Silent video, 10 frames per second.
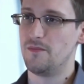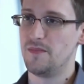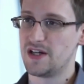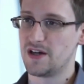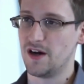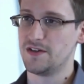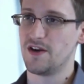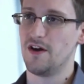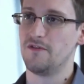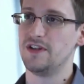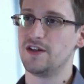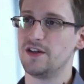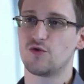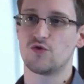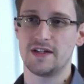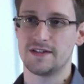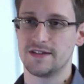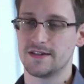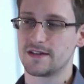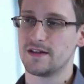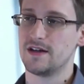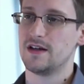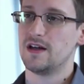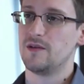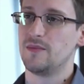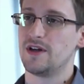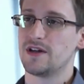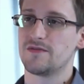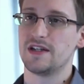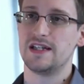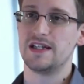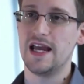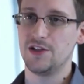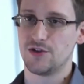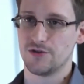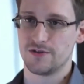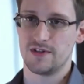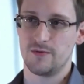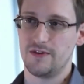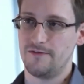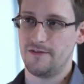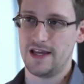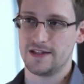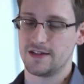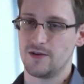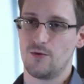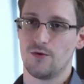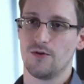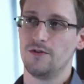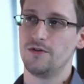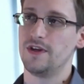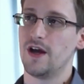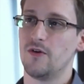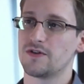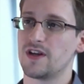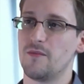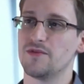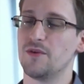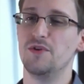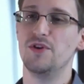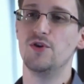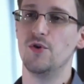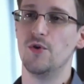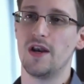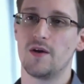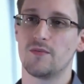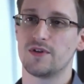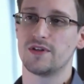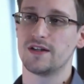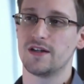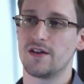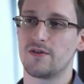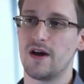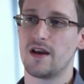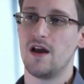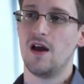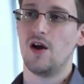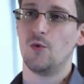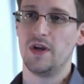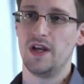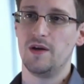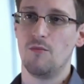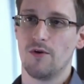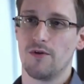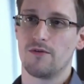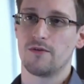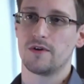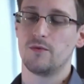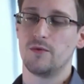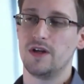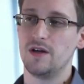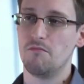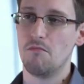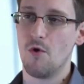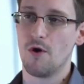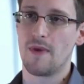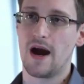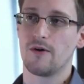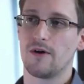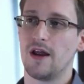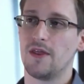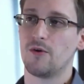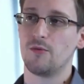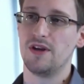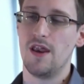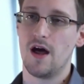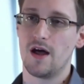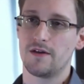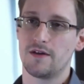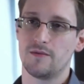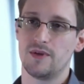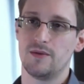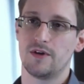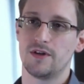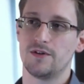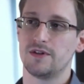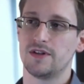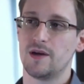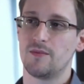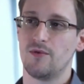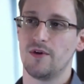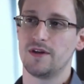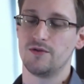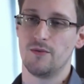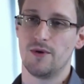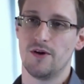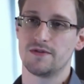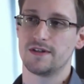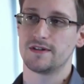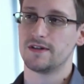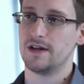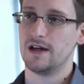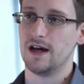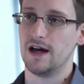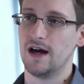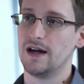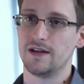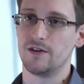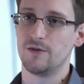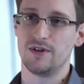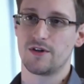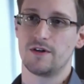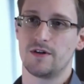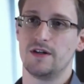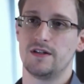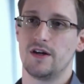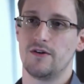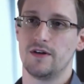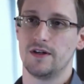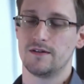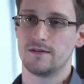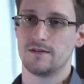because of the crisis, because of the dangers that we face in the world, some new and unpredicted threat, we need more authority, we need more power, and there will be nothing the people can do at that point to oppose it, and it'll be turnkey tyranny.